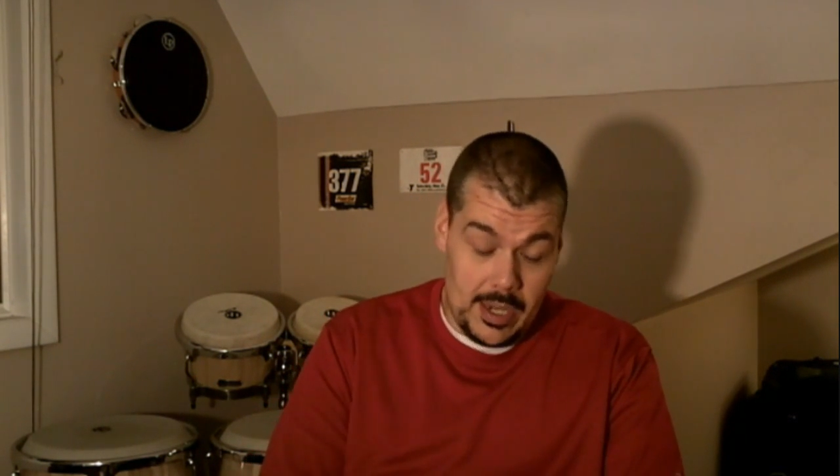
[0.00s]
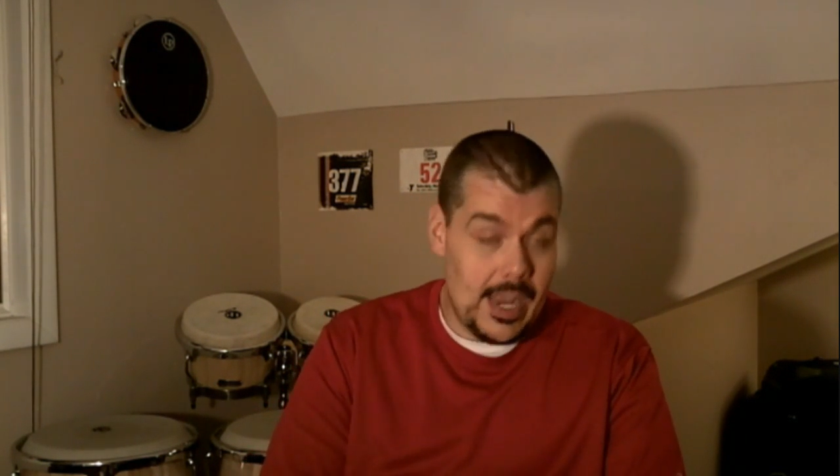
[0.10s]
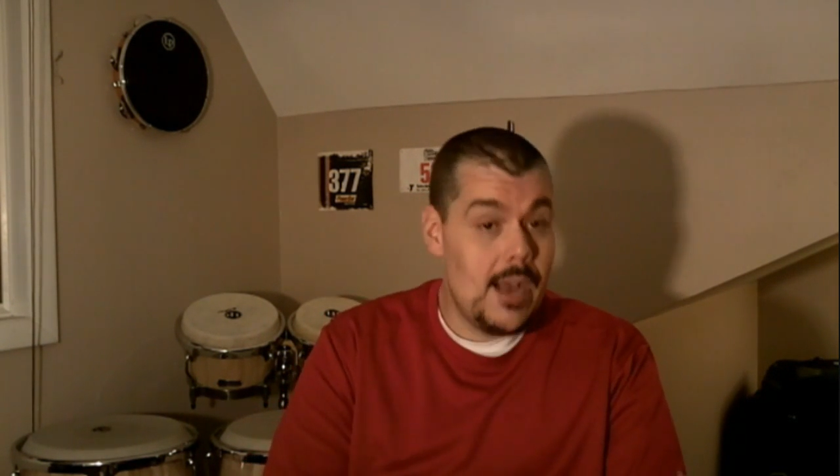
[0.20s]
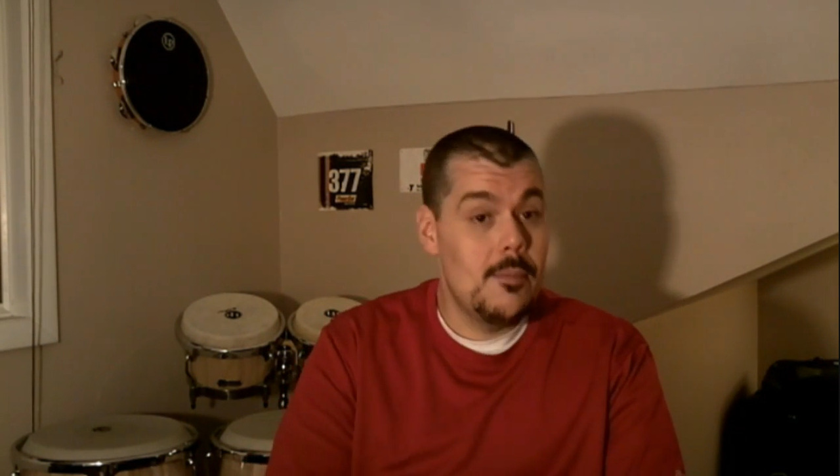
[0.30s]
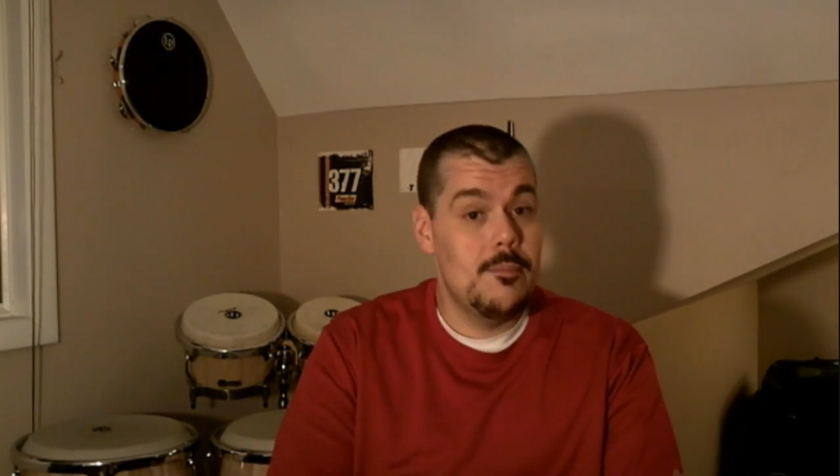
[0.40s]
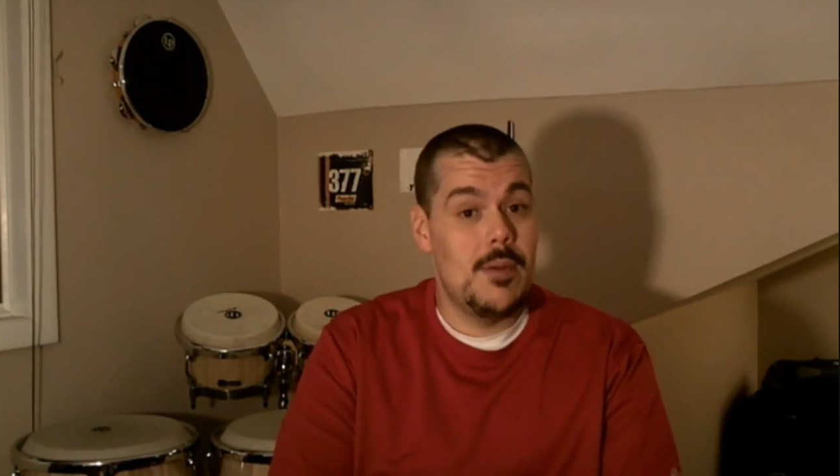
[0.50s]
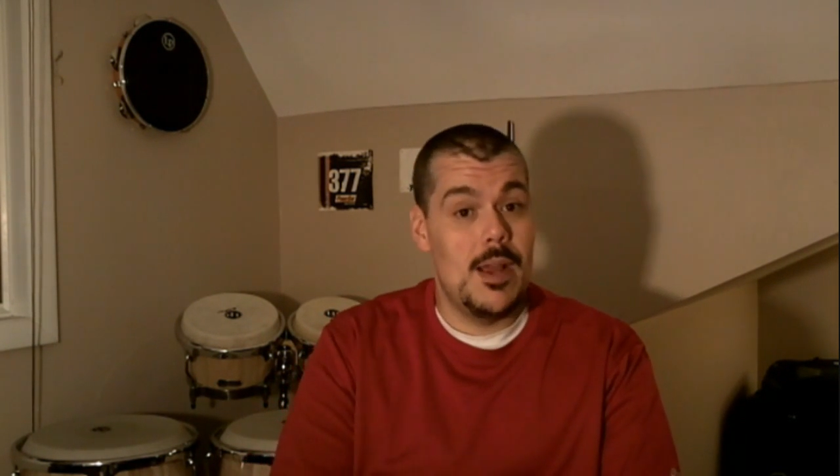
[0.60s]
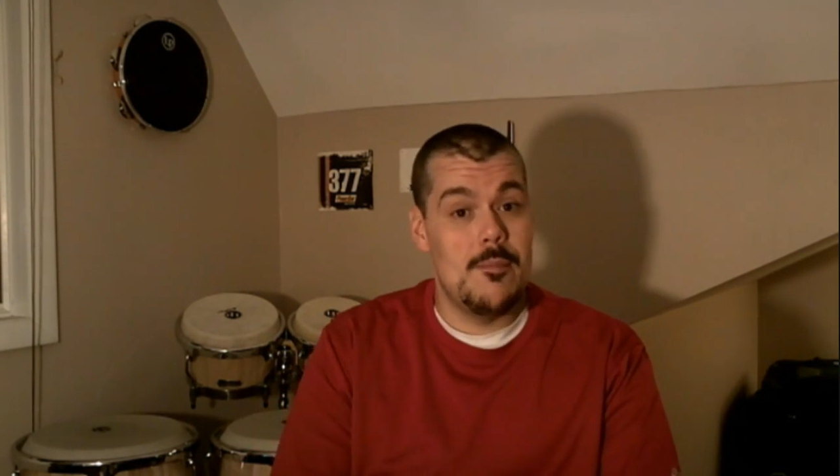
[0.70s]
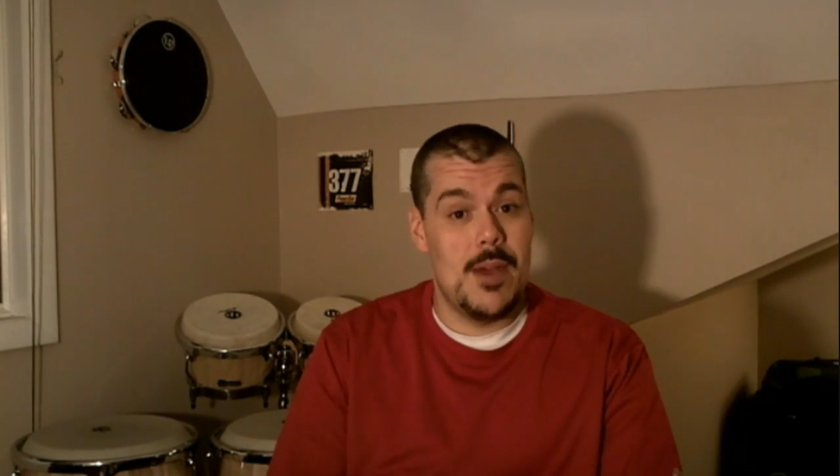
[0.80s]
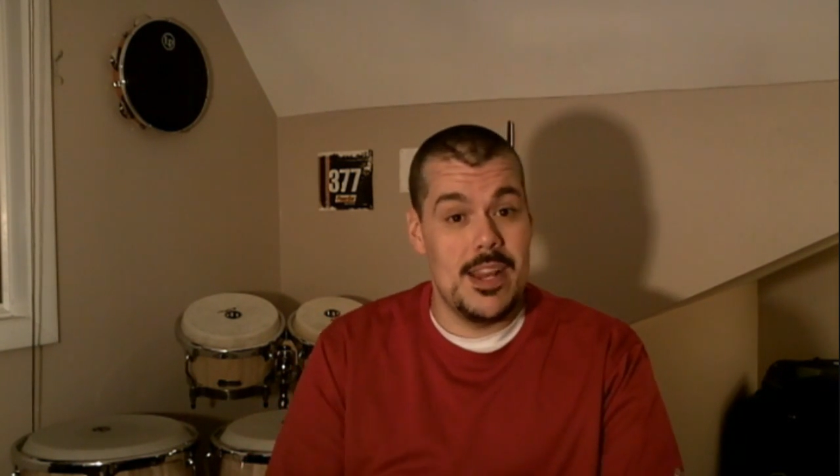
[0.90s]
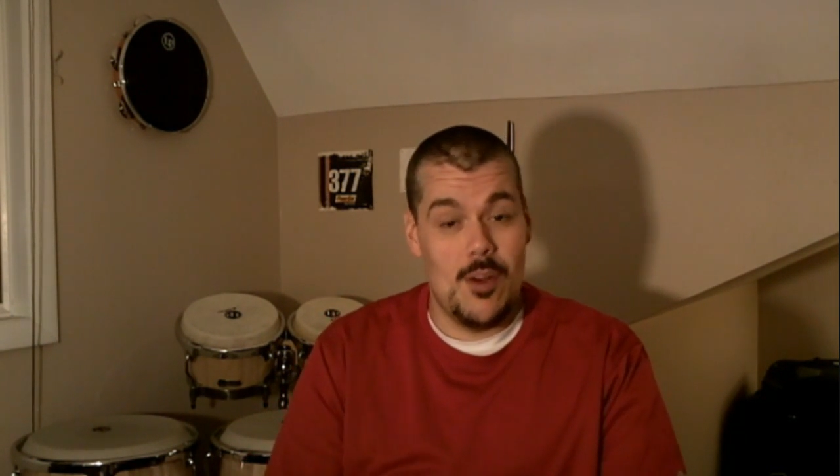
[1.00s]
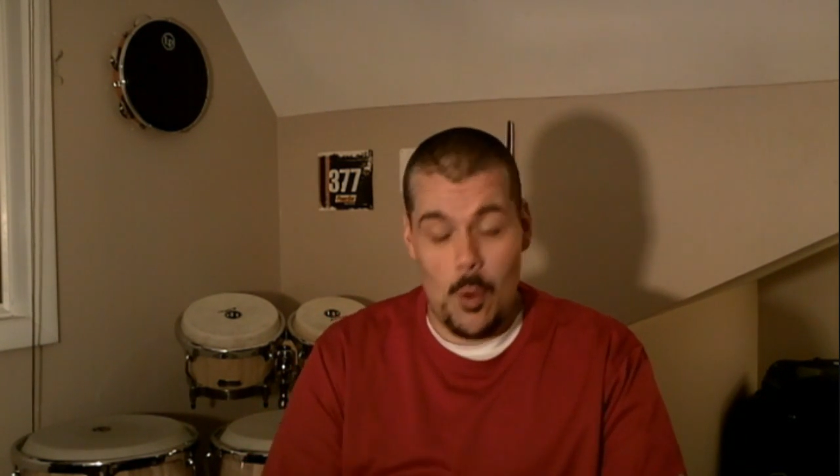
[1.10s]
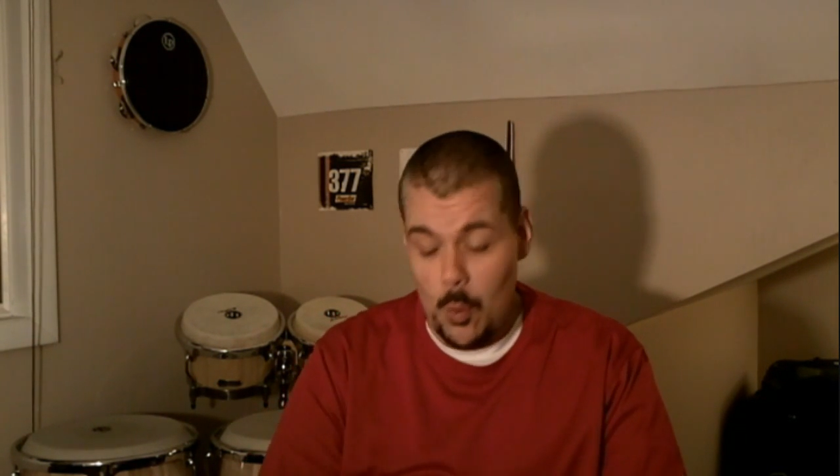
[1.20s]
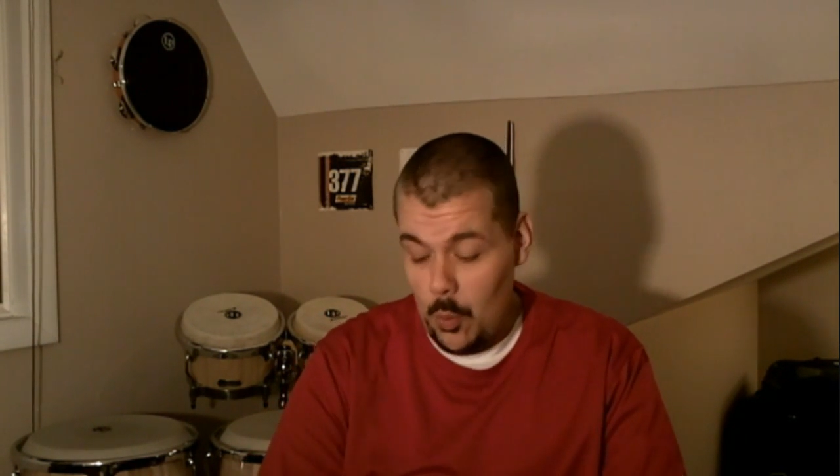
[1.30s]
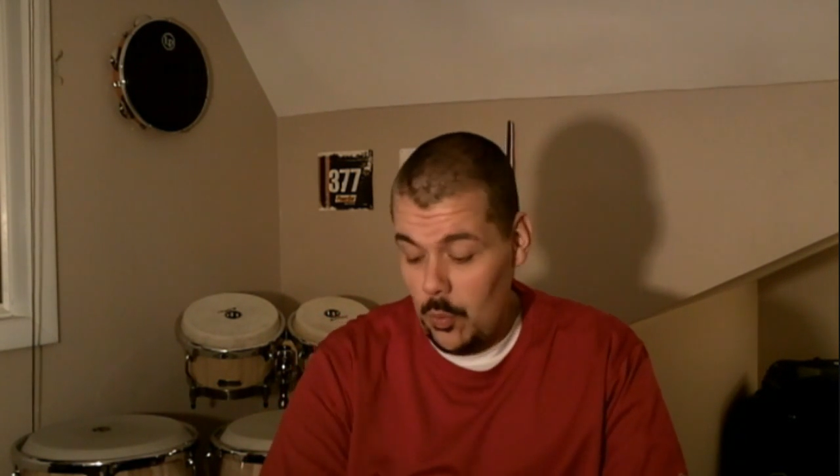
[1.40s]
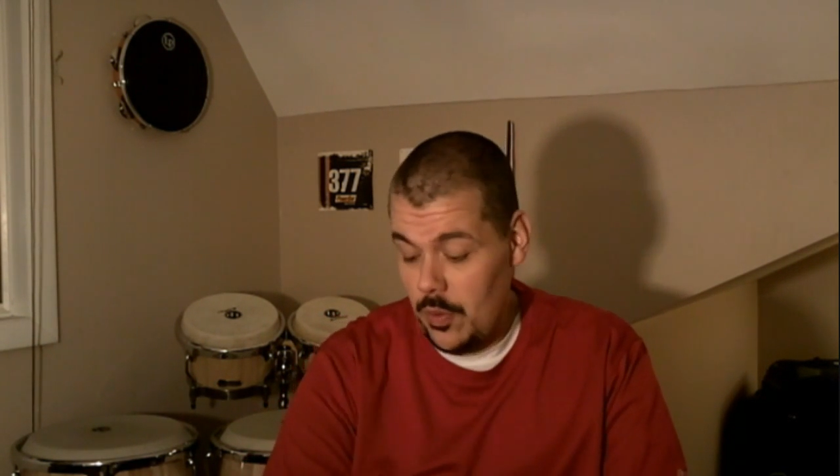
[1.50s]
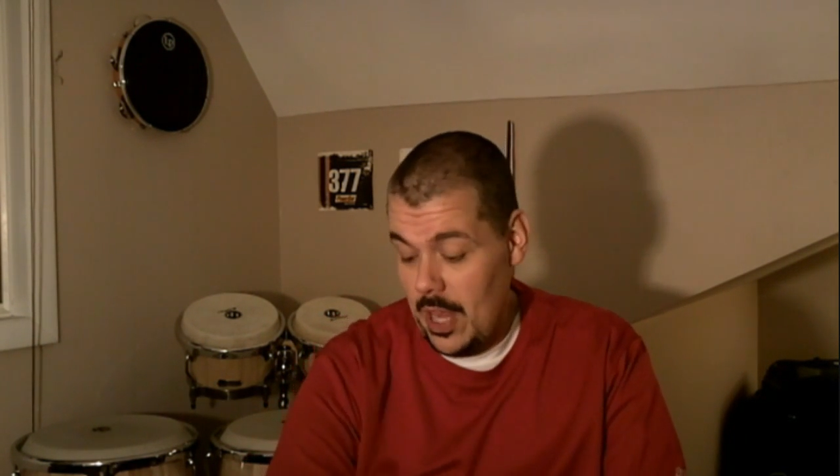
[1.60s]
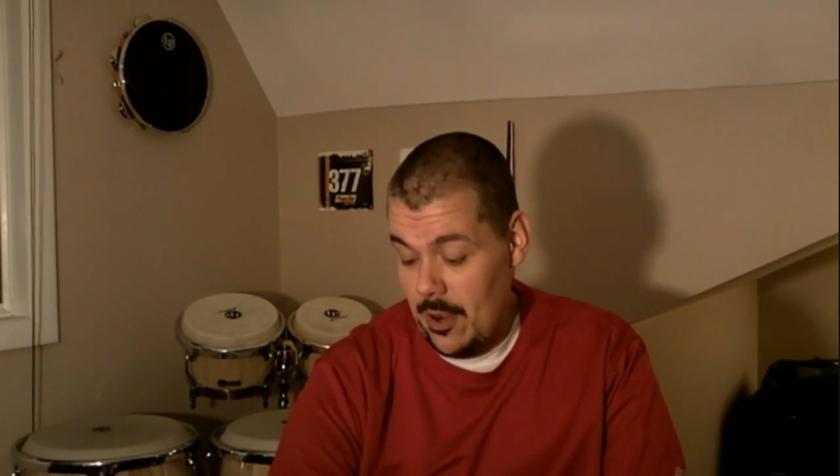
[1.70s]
yeah, my whole